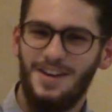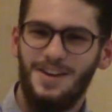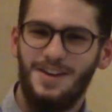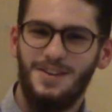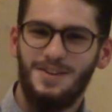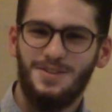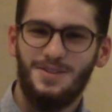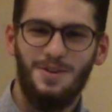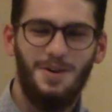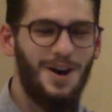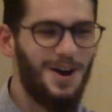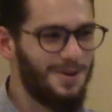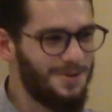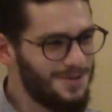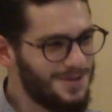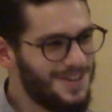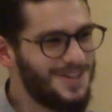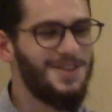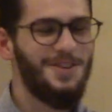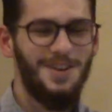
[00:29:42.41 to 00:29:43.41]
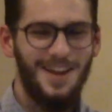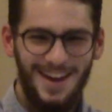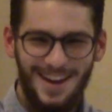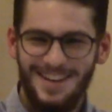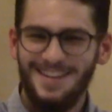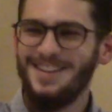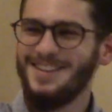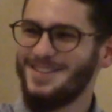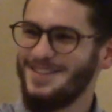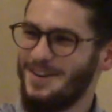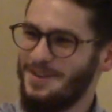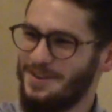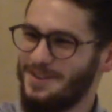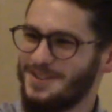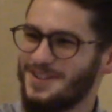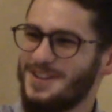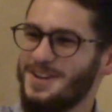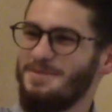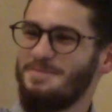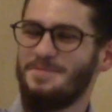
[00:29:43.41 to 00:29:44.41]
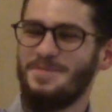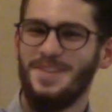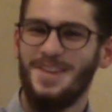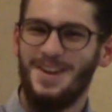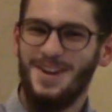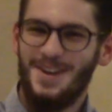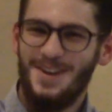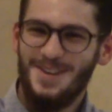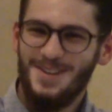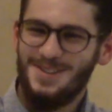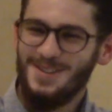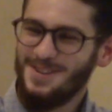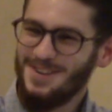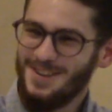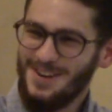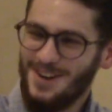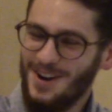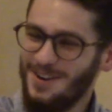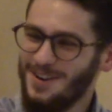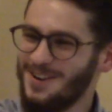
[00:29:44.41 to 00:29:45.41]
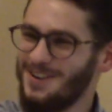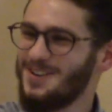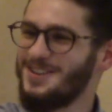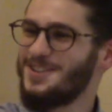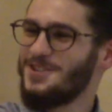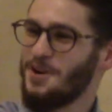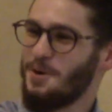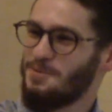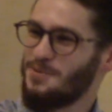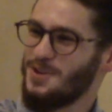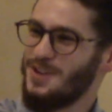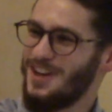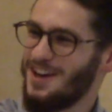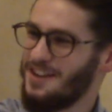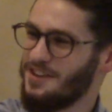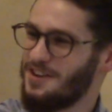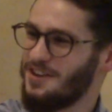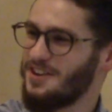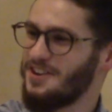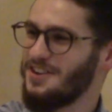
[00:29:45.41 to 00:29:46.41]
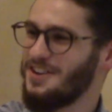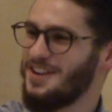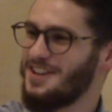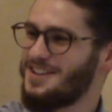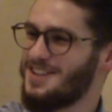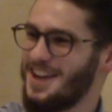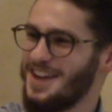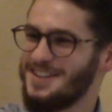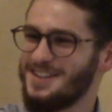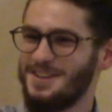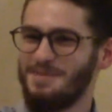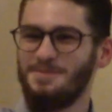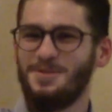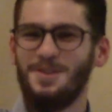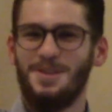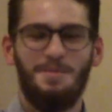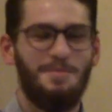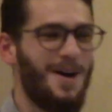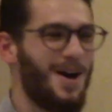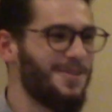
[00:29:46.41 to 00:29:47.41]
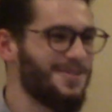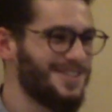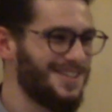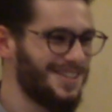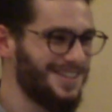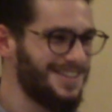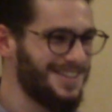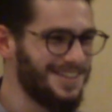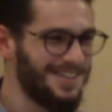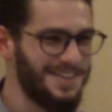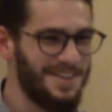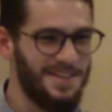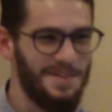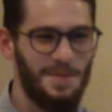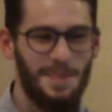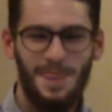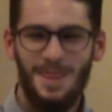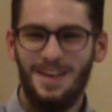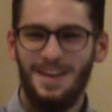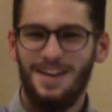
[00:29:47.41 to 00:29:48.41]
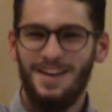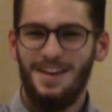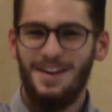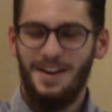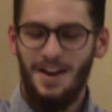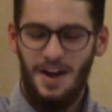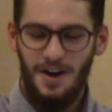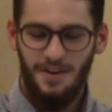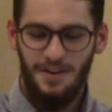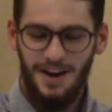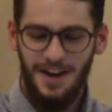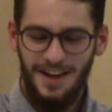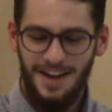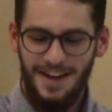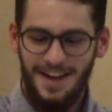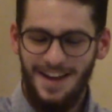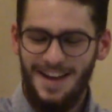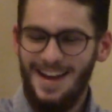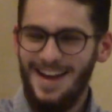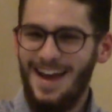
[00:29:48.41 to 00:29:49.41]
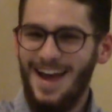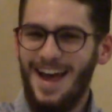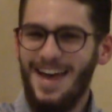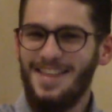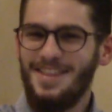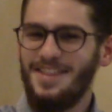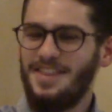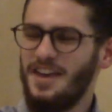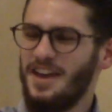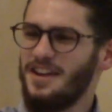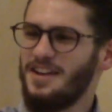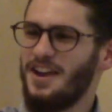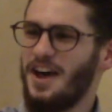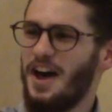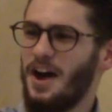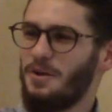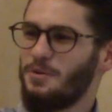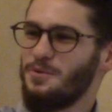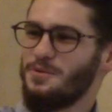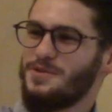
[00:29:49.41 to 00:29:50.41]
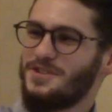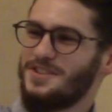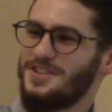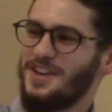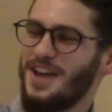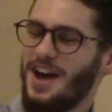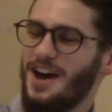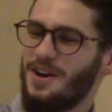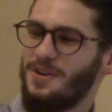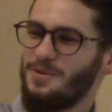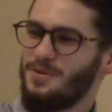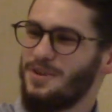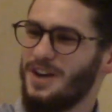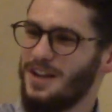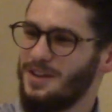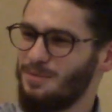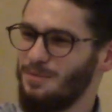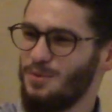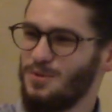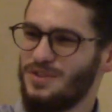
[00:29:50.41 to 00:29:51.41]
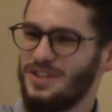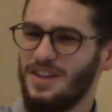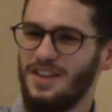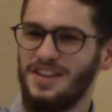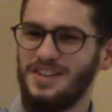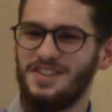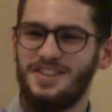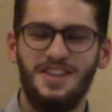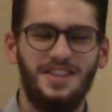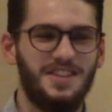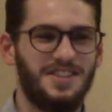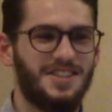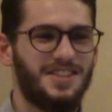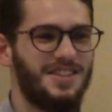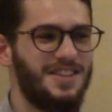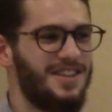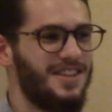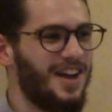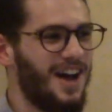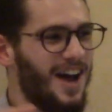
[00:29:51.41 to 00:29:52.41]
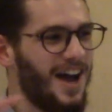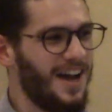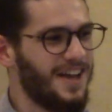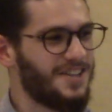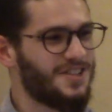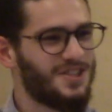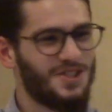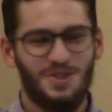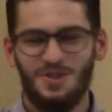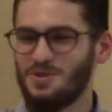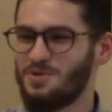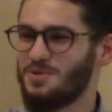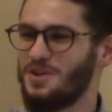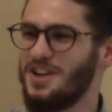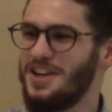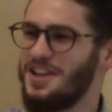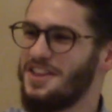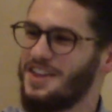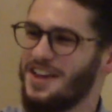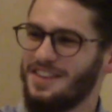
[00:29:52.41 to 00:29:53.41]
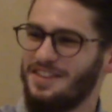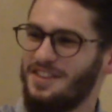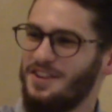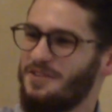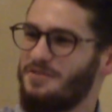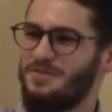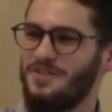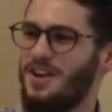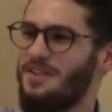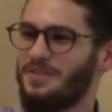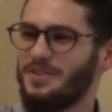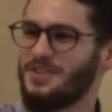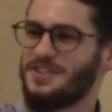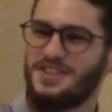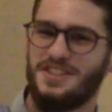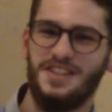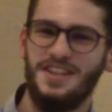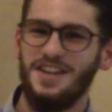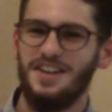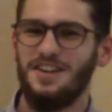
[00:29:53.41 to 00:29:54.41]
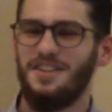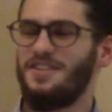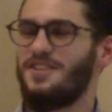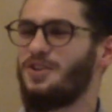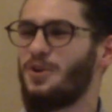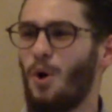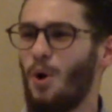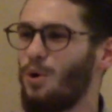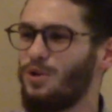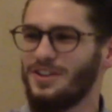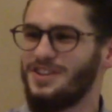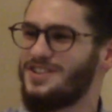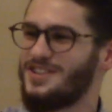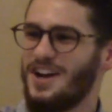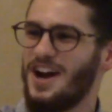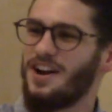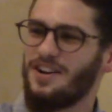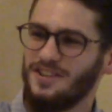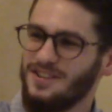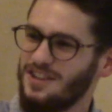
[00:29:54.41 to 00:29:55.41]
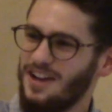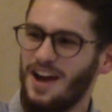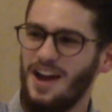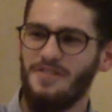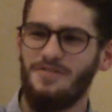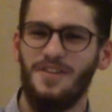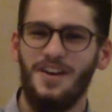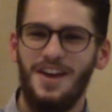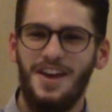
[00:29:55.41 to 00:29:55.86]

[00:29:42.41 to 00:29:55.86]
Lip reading: So Harun says, okay, let's go on a trip. So they're going on a trip together. He takes him to the mountain. All right? And then Harun and Musa, they see this nice tree that they've never seen in their whole entire life.